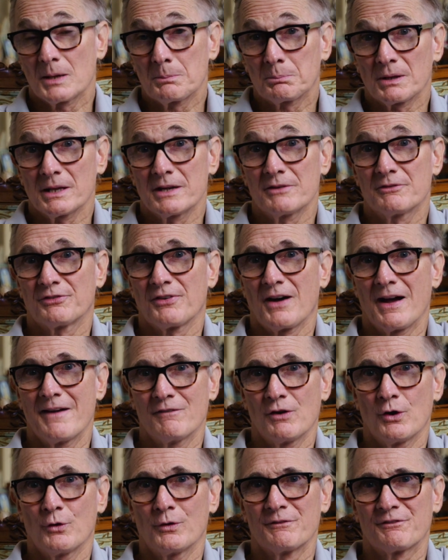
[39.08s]
I played
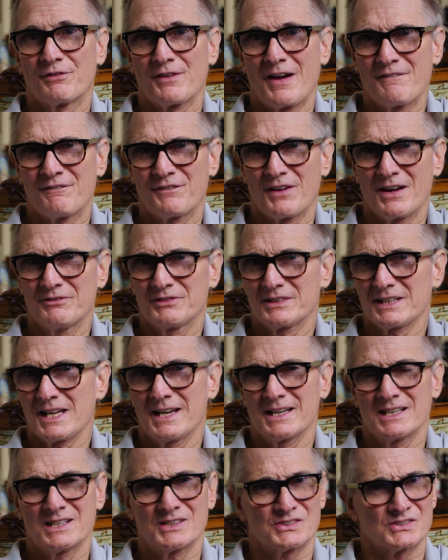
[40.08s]
5-0 and 5-5
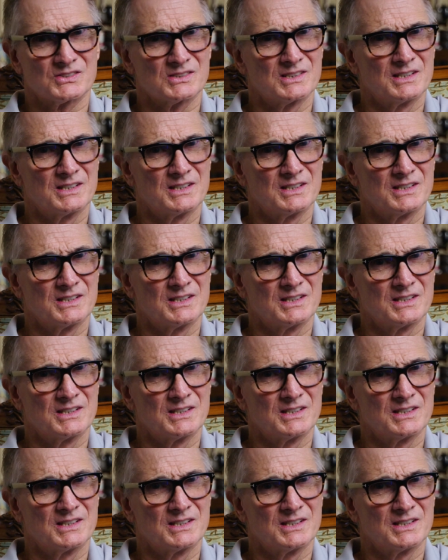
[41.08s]
tennis.